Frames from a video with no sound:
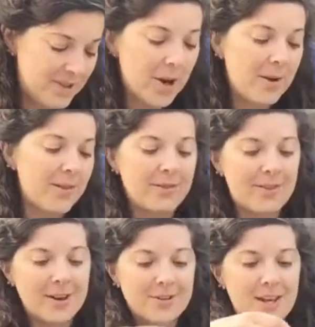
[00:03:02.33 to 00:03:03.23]
So anyway,
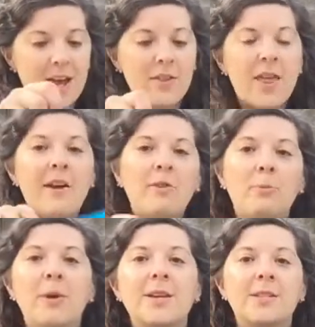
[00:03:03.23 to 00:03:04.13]
there's that. And that
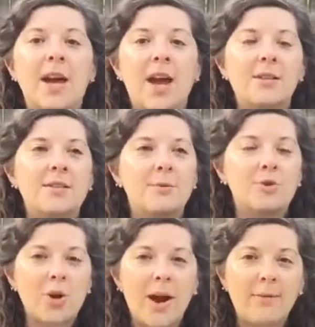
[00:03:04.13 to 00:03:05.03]
replaced, I had some
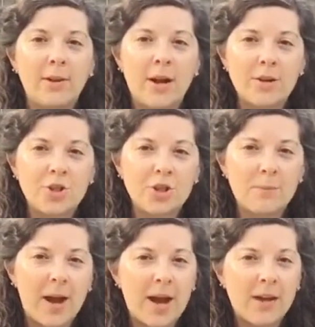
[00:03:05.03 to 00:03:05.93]
travel-on shoe
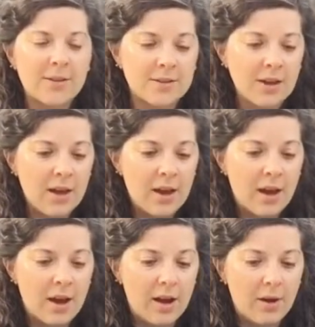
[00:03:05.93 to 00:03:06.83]
bags,
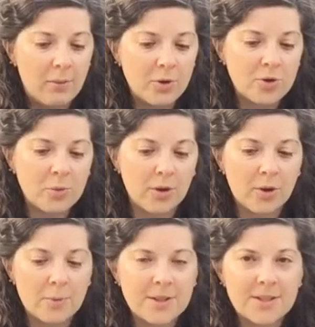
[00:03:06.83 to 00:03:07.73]
which were a
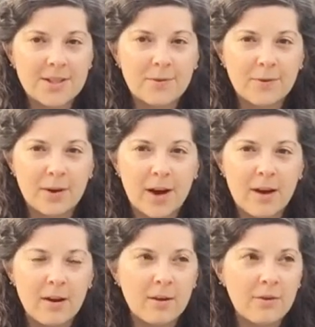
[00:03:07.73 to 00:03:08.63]
little bit stiffer,
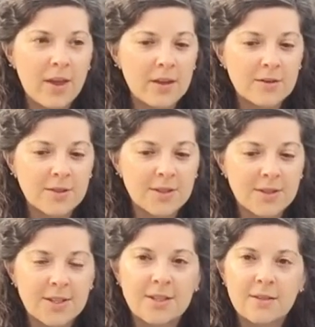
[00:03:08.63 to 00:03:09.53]
and the
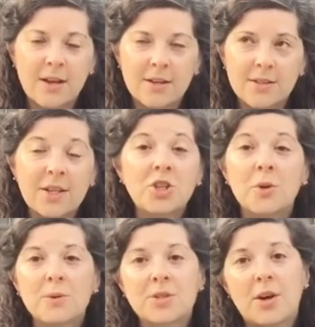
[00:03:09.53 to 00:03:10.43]

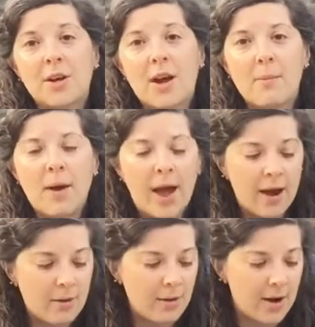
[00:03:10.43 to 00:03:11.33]
stitching was starting to come
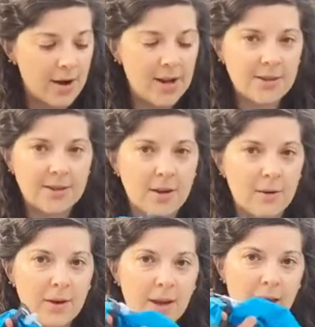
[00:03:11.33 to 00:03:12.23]
out on it.
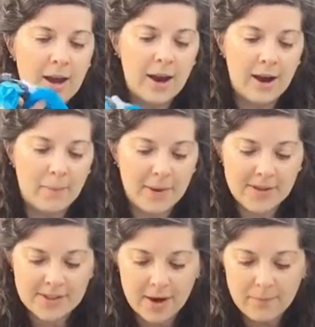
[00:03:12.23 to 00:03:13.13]
So I picked
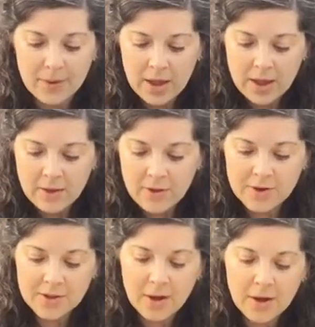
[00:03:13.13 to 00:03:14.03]
this up.
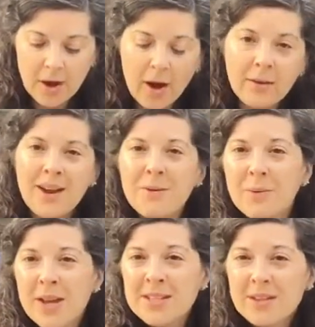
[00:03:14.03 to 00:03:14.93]
There's an online
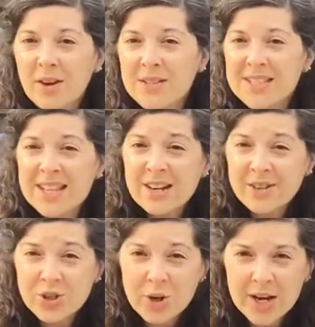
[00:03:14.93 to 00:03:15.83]
place called
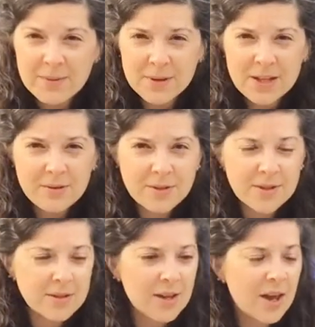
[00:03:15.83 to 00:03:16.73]
Sierra Trading
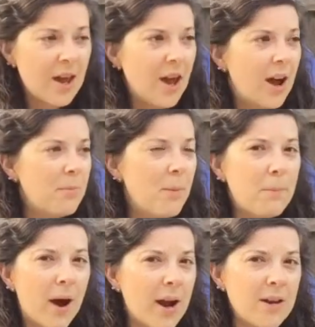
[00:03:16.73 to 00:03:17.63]
Post. I've been
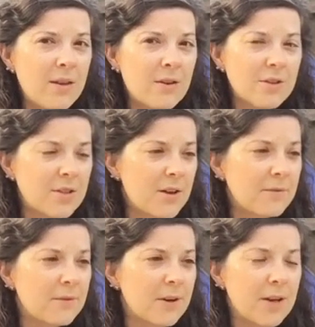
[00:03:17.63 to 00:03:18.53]
buying their stuff
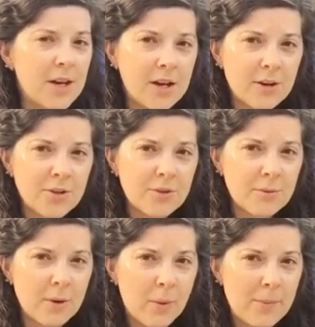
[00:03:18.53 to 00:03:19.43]
for years from
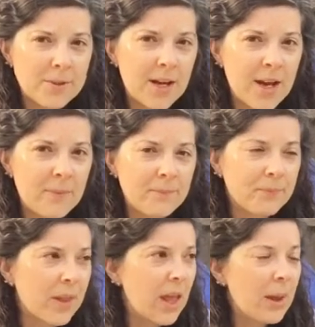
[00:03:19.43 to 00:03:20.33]
their website.
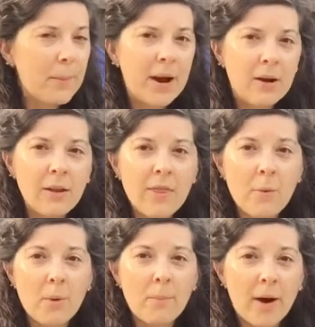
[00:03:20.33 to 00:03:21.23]
Apparently
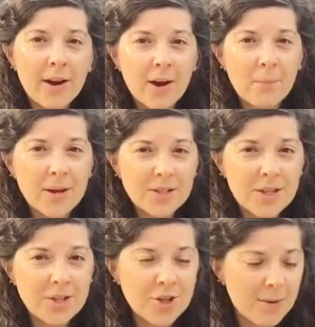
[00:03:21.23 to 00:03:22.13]
they were bought out by
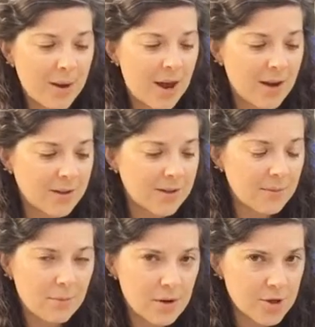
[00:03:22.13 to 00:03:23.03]
TJ Maxx
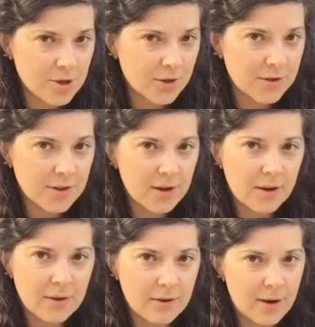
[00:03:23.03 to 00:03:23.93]
and Marshall's,
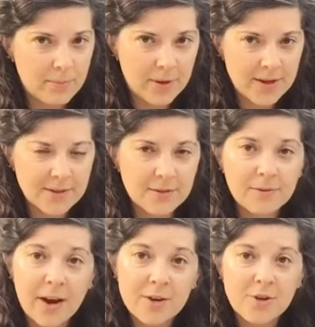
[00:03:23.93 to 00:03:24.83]
another great place to
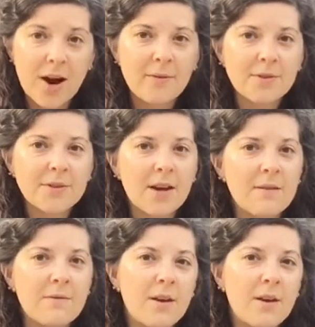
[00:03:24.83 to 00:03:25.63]
find travel stuff,